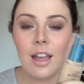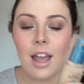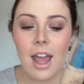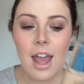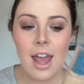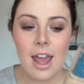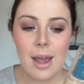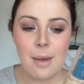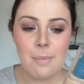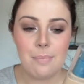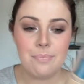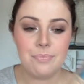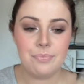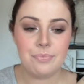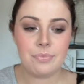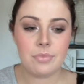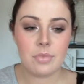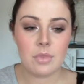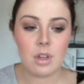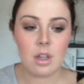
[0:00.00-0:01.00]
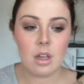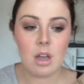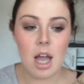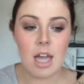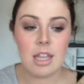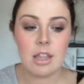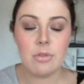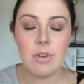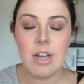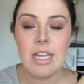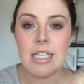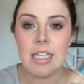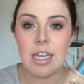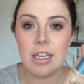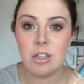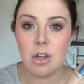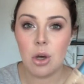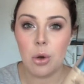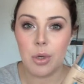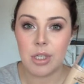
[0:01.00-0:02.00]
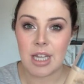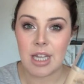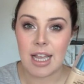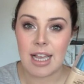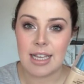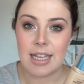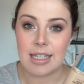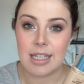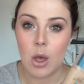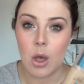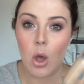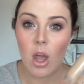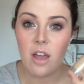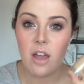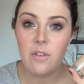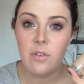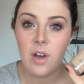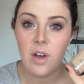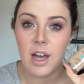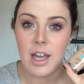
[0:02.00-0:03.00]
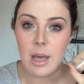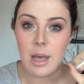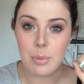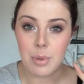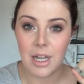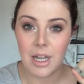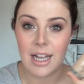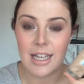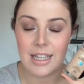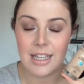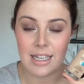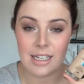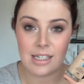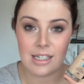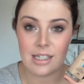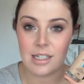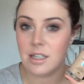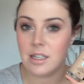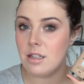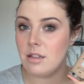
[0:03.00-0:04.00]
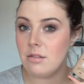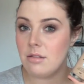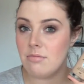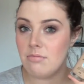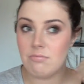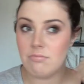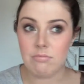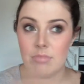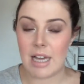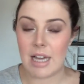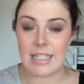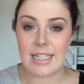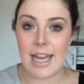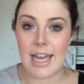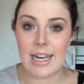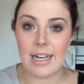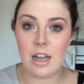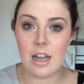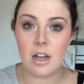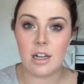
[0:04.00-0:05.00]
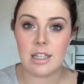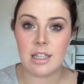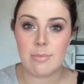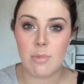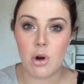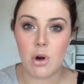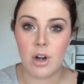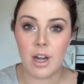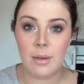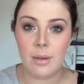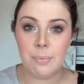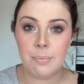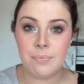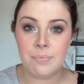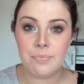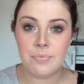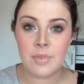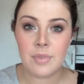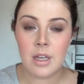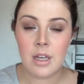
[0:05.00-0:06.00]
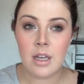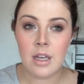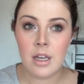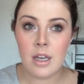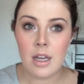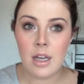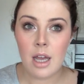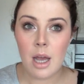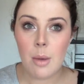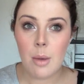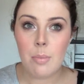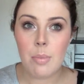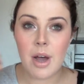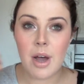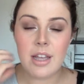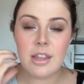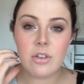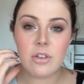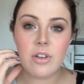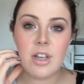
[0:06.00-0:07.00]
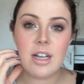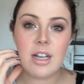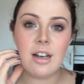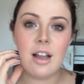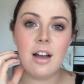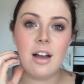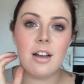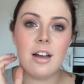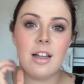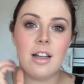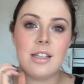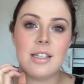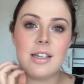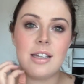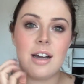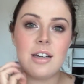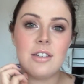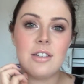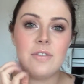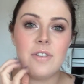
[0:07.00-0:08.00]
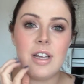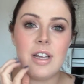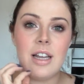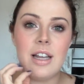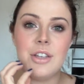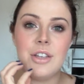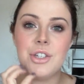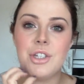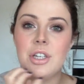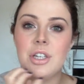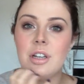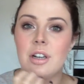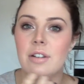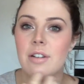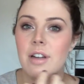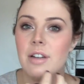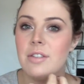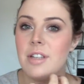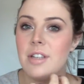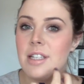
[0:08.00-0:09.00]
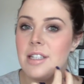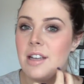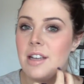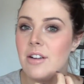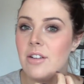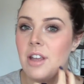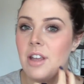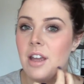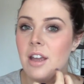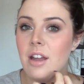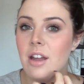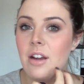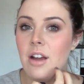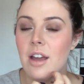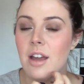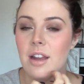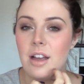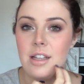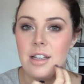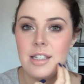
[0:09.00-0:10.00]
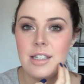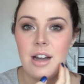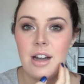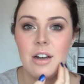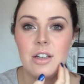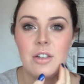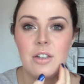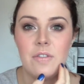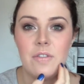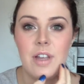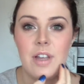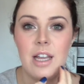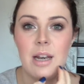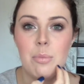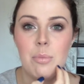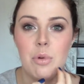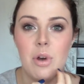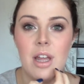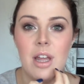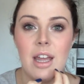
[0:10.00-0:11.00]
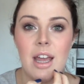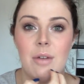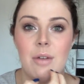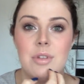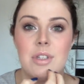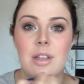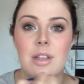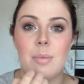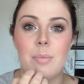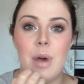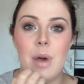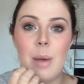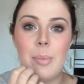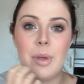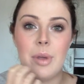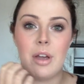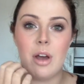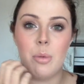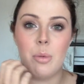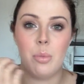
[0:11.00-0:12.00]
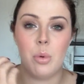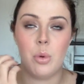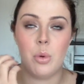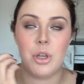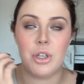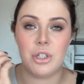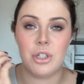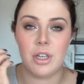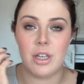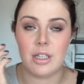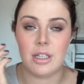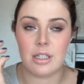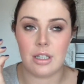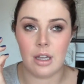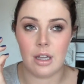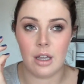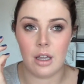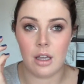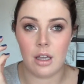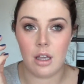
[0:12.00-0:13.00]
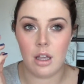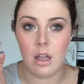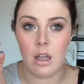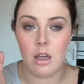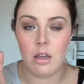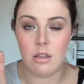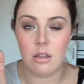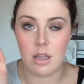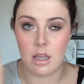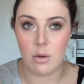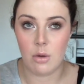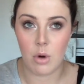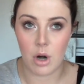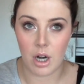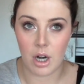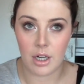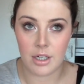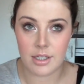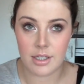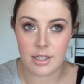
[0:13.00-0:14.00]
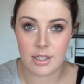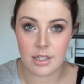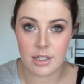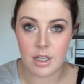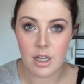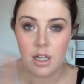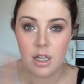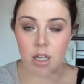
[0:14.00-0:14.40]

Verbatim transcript: Um, and the reason I know it is if I apply this at 10 o'clock in the morning, by three o'clock, I'll start to feel itchy around this area here and I'll start to feel breakouts popping up, which is like the worst.